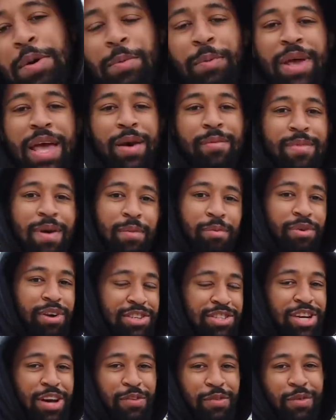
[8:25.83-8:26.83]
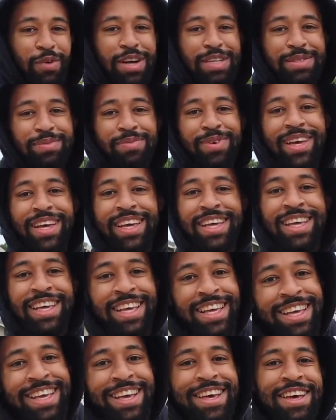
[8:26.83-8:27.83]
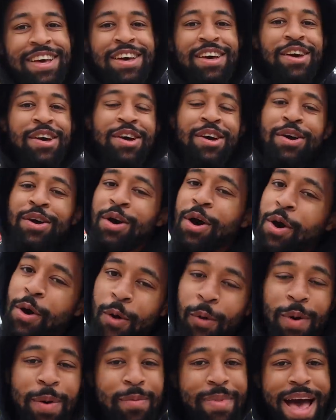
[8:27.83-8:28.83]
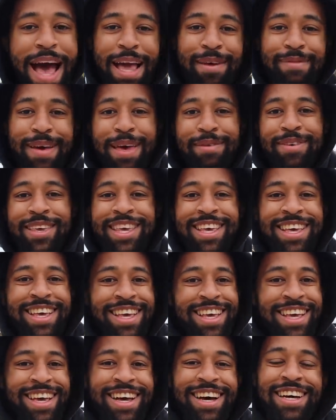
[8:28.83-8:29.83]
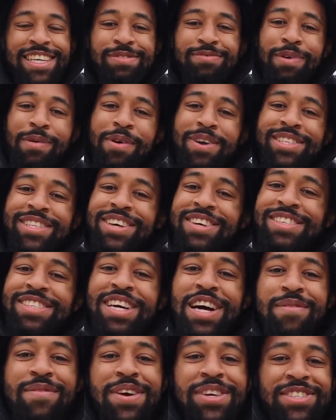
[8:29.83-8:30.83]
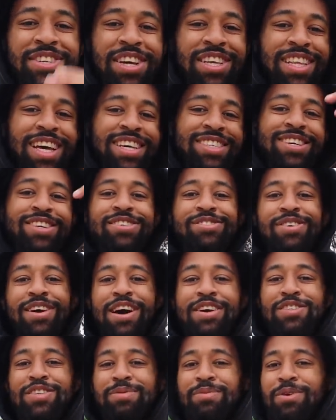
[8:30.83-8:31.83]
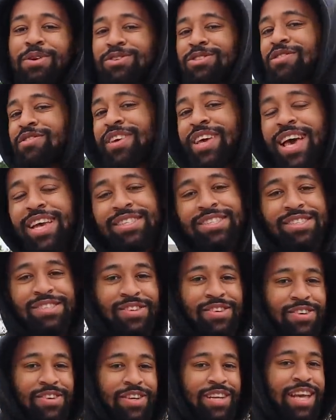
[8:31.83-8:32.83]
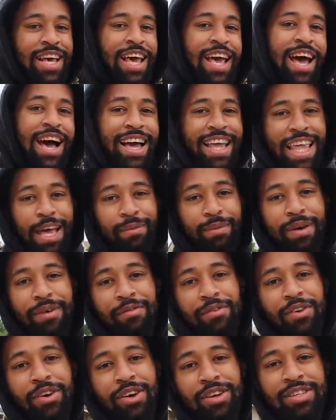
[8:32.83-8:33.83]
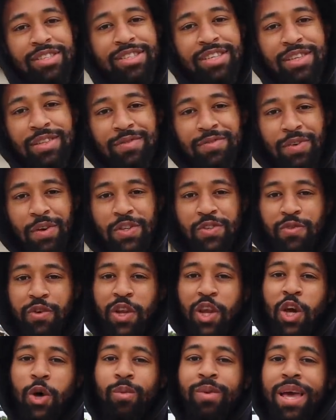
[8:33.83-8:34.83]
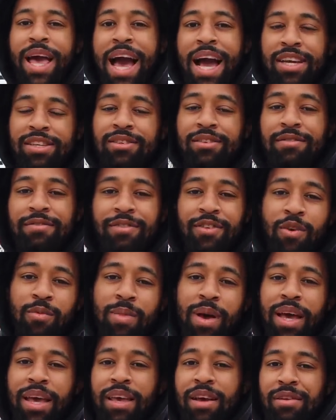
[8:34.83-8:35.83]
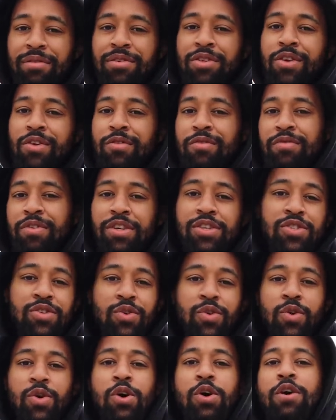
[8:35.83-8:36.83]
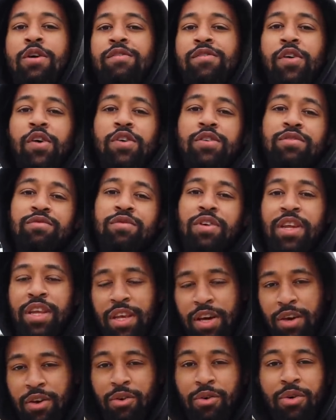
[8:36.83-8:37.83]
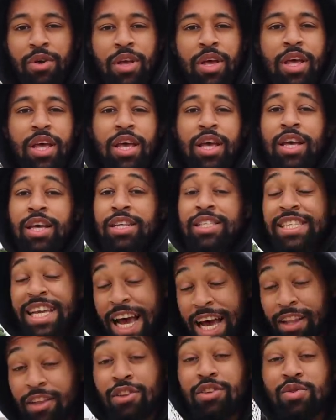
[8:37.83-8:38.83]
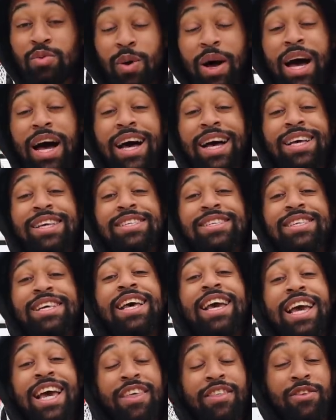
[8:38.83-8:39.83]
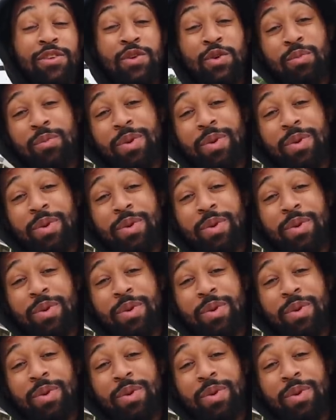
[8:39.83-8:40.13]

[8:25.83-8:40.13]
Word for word: But yeah, man, appreciate y'all for watching, man. We back, baby. That's your boy Marcel Side. Make sure you like, share, subscribe, turn post notifications on. I can't wait for y'all to see the first video we actually filmed back here for the official first video, challenge-wise, in the new